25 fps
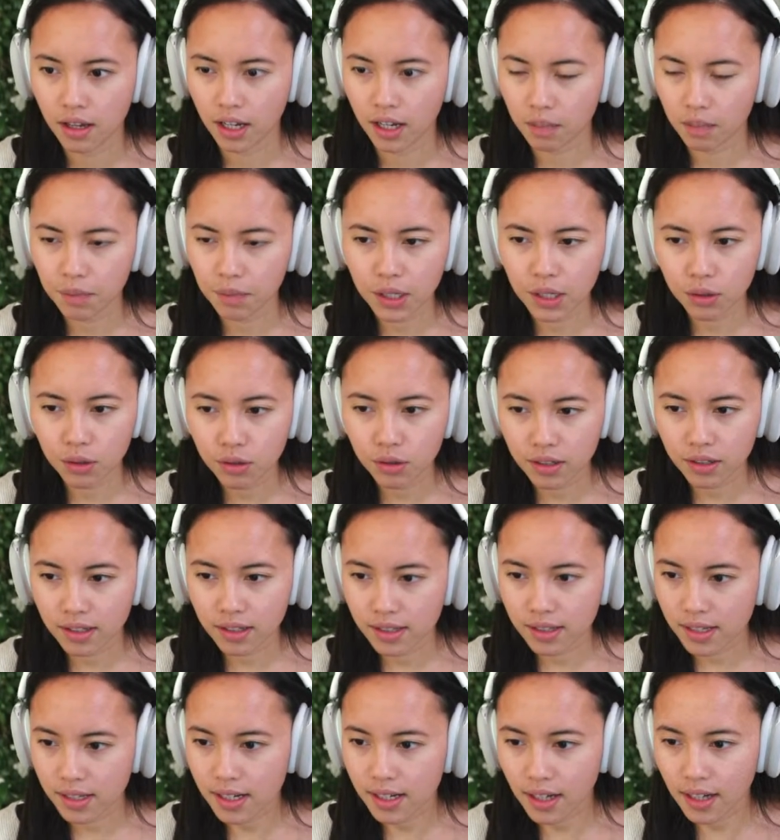It'd be cool to
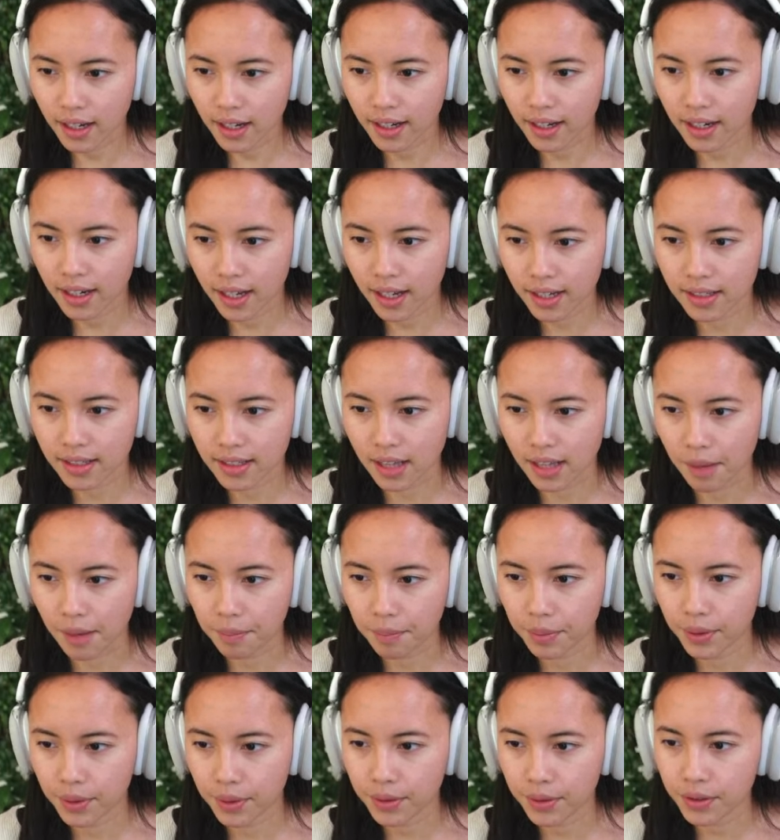see like an
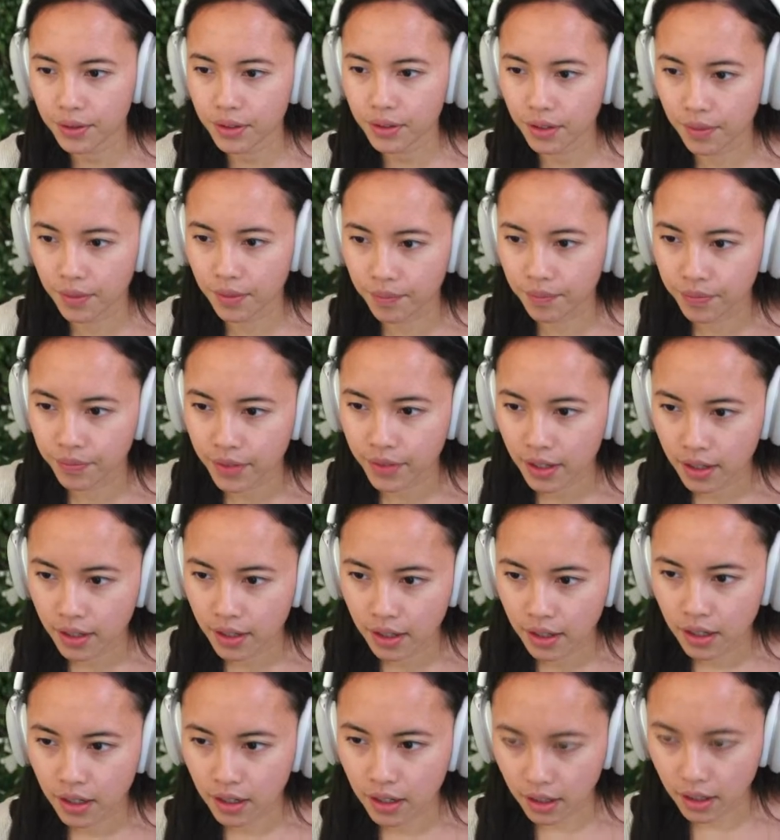example,
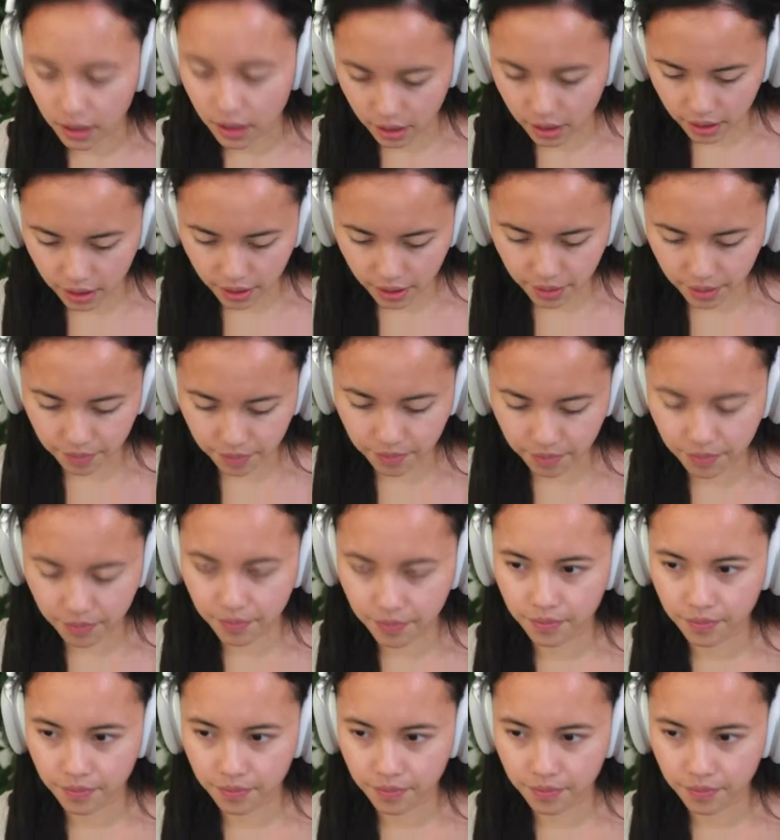like